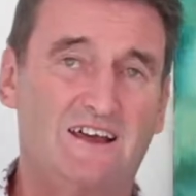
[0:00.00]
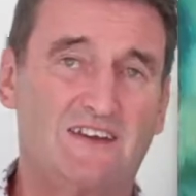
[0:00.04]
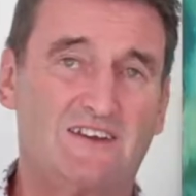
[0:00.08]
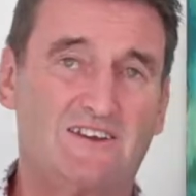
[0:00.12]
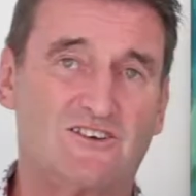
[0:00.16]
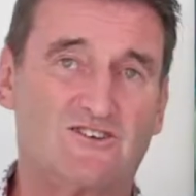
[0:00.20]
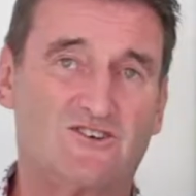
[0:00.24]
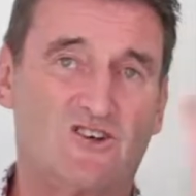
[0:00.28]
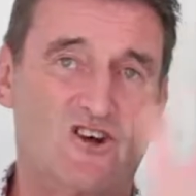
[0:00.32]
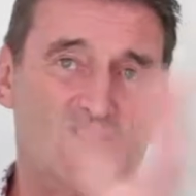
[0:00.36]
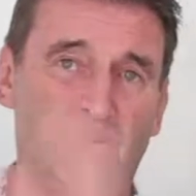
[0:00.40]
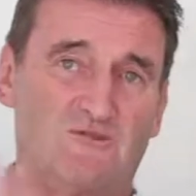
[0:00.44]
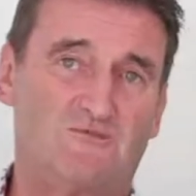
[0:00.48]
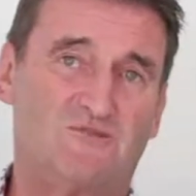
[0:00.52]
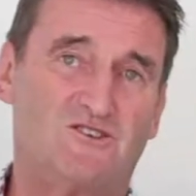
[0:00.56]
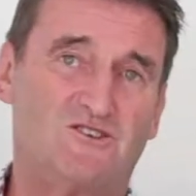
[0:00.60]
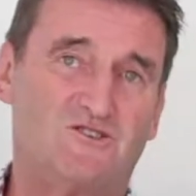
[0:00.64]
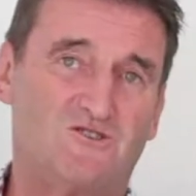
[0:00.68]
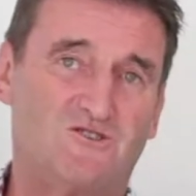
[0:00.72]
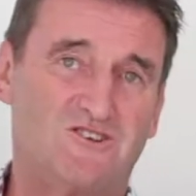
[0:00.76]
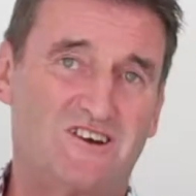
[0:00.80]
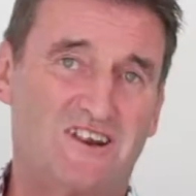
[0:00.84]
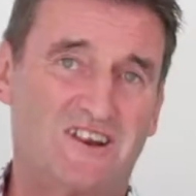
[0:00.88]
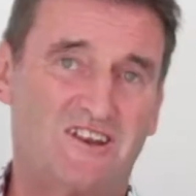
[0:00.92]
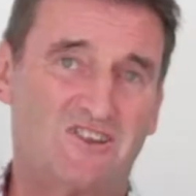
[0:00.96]
determine
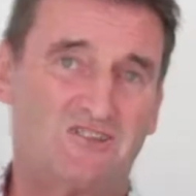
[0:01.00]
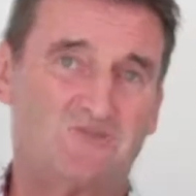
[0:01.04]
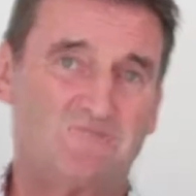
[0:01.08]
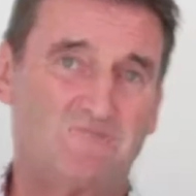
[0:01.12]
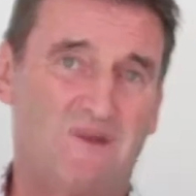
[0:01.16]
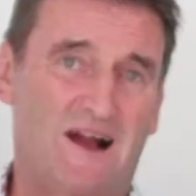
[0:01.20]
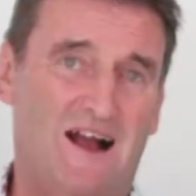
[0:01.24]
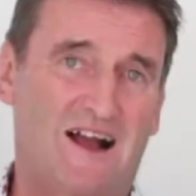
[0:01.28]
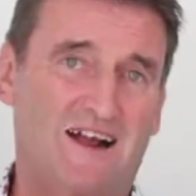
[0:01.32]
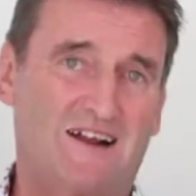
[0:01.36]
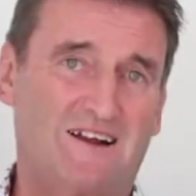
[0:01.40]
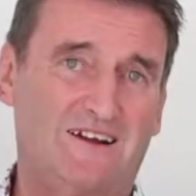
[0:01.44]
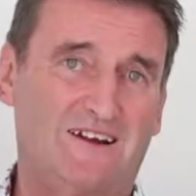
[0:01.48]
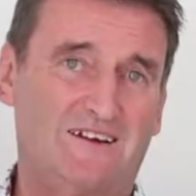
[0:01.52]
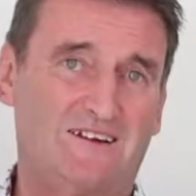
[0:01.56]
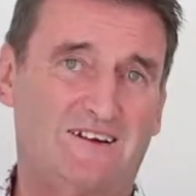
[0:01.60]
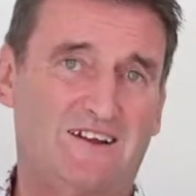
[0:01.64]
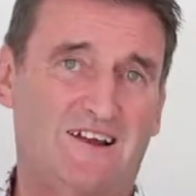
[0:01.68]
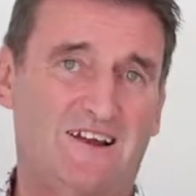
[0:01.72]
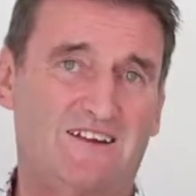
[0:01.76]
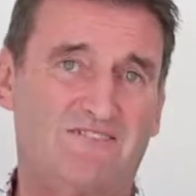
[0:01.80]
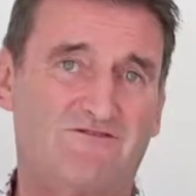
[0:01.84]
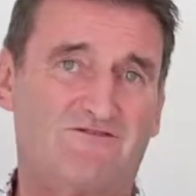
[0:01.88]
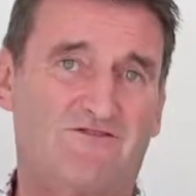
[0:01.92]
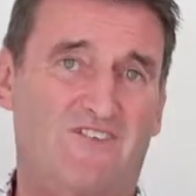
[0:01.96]
your niche market
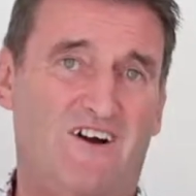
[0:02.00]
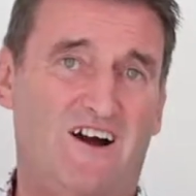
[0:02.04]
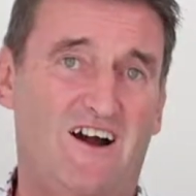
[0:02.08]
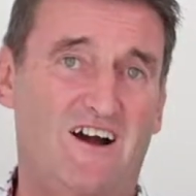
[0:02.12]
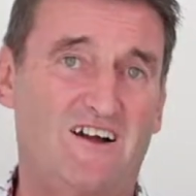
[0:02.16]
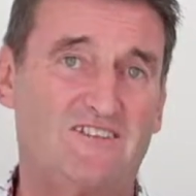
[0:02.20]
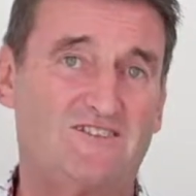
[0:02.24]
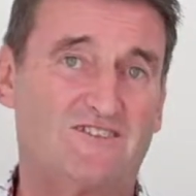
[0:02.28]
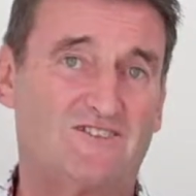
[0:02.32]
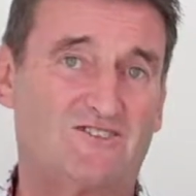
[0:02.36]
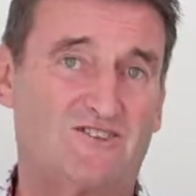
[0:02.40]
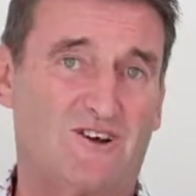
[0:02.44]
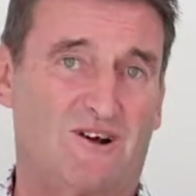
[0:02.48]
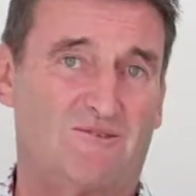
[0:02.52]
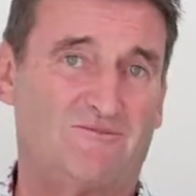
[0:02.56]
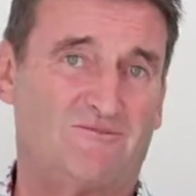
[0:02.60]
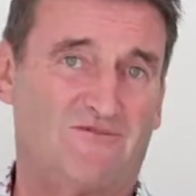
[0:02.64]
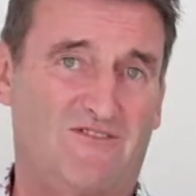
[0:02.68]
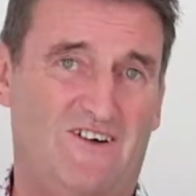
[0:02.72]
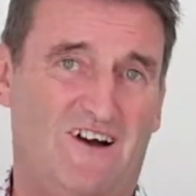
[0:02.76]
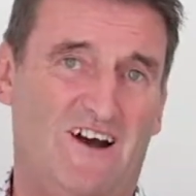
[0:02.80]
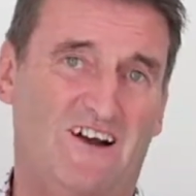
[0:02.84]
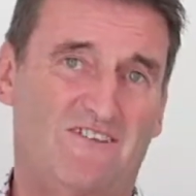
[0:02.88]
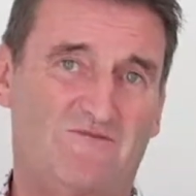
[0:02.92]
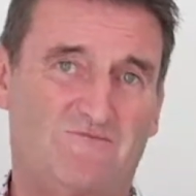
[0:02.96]
and find the top
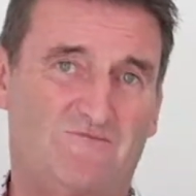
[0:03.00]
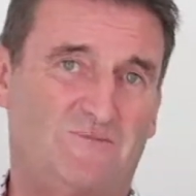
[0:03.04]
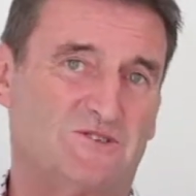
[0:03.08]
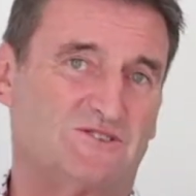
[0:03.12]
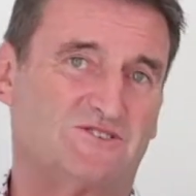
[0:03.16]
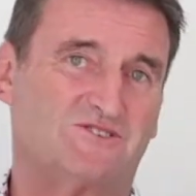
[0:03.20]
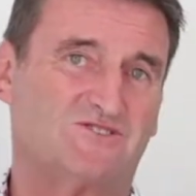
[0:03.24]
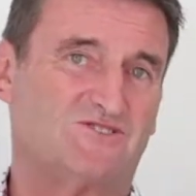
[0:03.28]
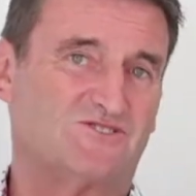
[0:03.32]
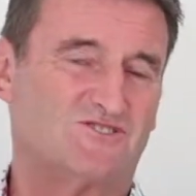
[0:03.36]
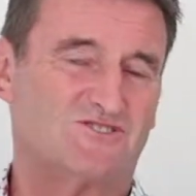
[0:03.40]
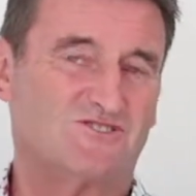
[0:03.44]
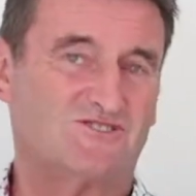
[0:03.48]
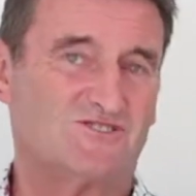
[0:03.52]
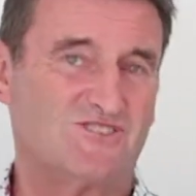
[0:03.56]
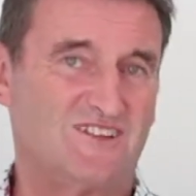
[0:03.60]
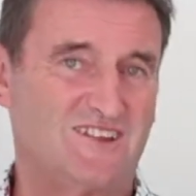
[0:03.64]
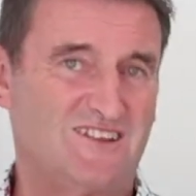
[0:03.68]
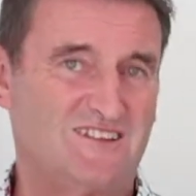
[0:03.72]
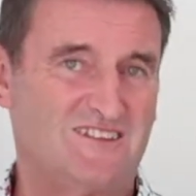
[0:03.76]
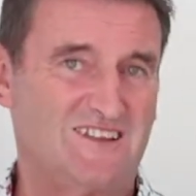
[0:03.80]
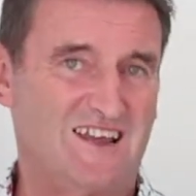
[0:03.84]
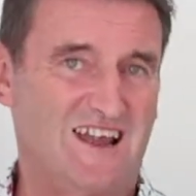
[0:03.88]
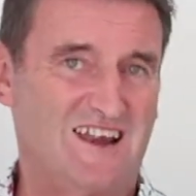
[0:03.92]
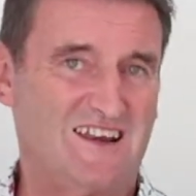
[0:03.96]
5 businesses
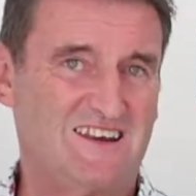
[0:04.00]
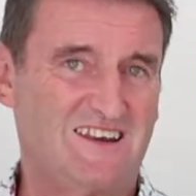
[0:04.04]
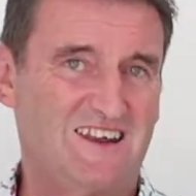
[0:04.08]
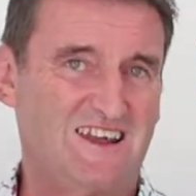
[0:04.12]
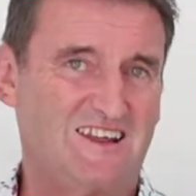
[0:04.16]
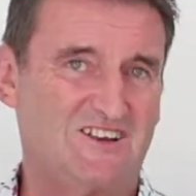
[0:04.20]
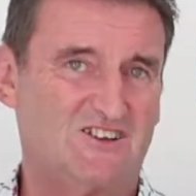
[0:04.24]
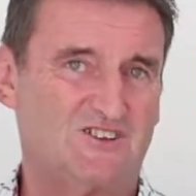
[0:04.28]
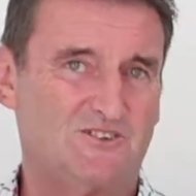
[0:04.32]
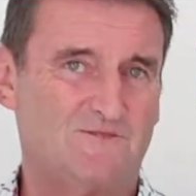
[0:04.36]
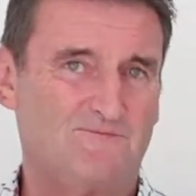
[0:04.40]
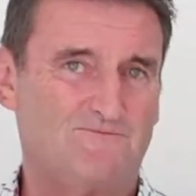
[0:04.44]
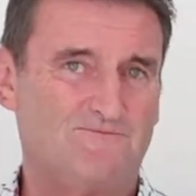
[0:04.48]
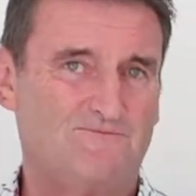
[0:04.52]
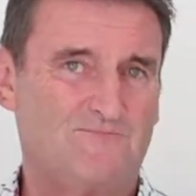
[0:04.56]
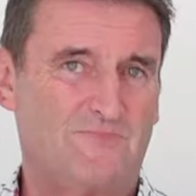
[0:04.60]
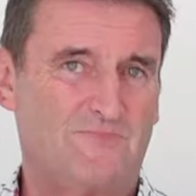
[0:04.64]
in that niche.